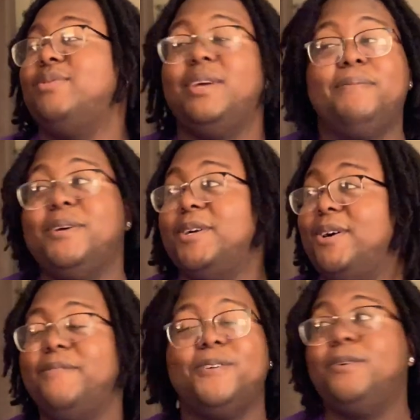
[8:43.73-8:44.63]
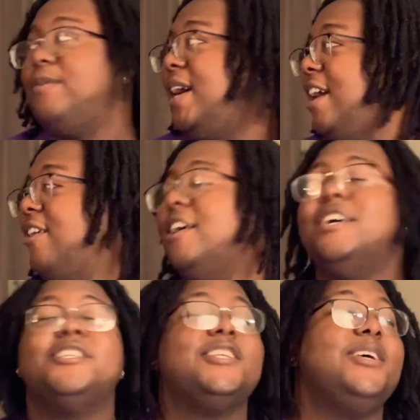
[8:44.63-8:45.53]
we have been going for a while.
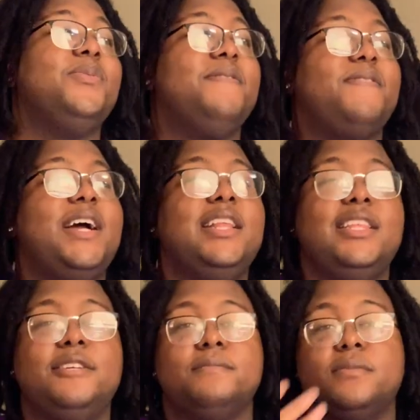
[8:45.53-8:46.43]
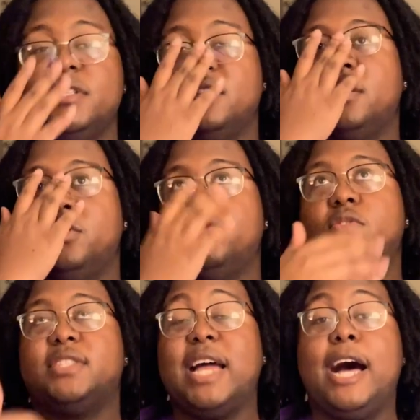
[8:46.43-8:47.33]
So then we finally the,
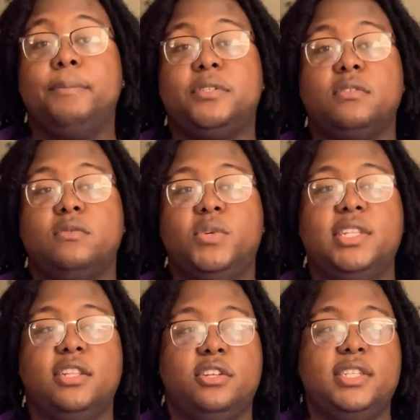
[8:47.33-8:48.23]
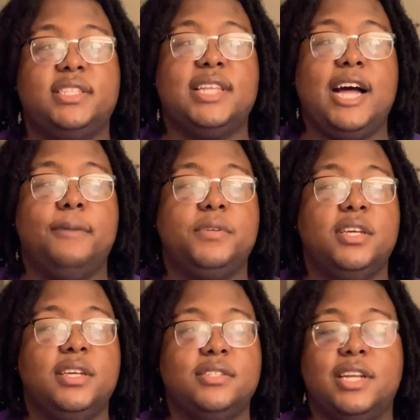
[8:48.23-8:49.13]
stopped. We literally stopped.
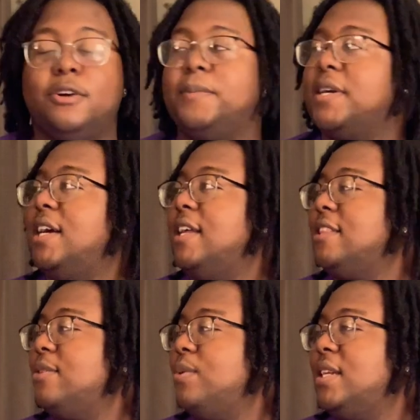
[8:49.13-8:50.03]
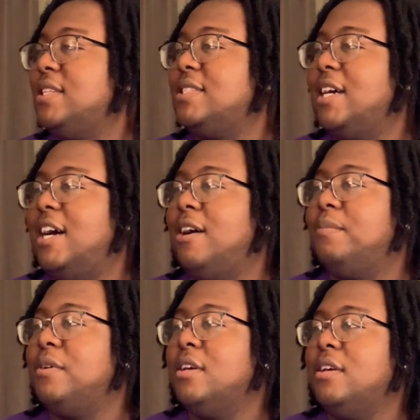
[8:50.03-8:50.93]
He was like, oh my God, I think we're at the top.
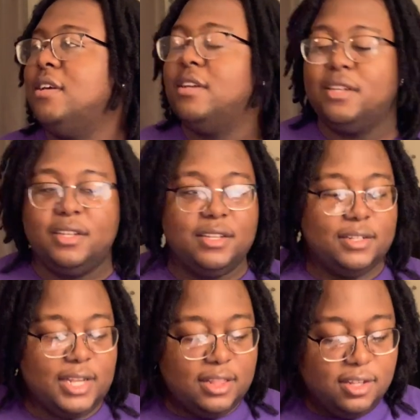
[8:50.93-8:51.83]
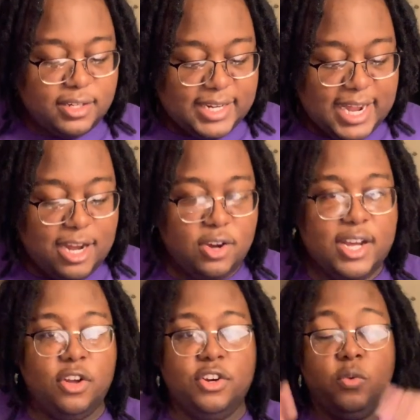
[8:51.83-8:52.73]
They looked down
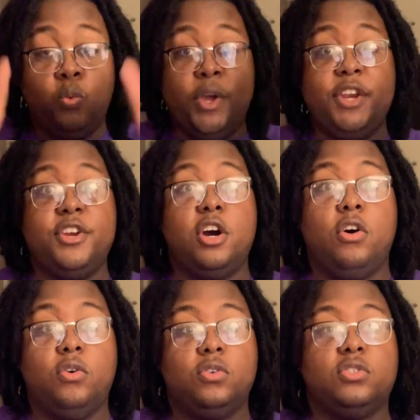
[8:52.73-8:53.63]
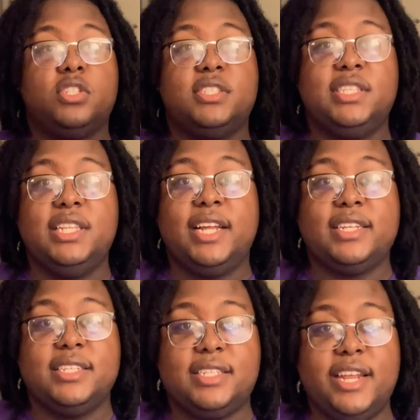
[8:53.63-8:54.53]
on the window to see like
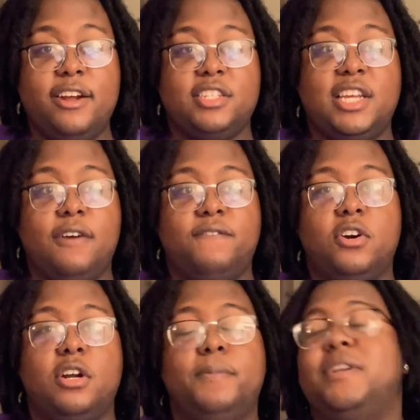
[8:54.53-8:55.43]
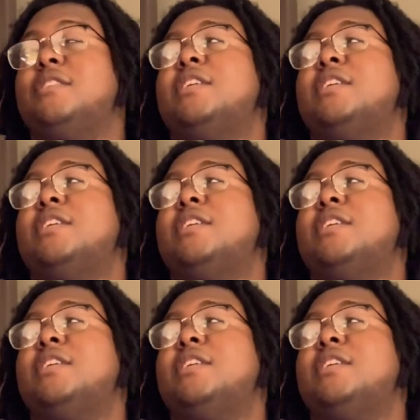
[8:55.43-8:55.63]
the stairs, see how far up. And I was